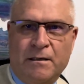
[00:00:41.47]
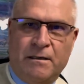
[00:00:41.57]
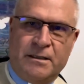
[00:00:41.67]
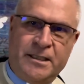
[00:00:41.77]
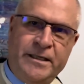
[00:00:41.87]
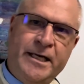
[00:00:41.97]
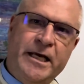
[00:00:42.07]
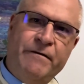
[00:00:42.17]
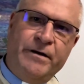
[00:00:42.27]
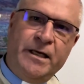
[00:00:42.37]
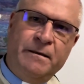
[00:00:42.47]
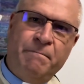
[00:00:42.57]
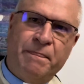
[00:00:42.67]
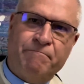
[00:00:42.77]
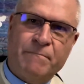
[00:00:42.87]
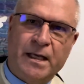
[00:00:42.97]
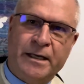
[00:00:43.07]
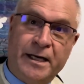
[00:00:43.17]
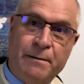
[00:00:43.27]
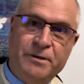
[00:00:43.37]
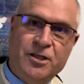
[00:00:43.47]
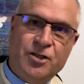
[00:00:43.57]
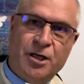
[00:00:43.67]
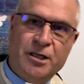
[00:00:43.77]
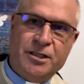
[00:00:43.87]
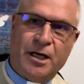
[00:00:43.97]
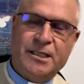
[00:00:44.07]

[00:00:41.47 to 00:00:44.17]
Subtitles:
On Sunday evening, in an empty church, I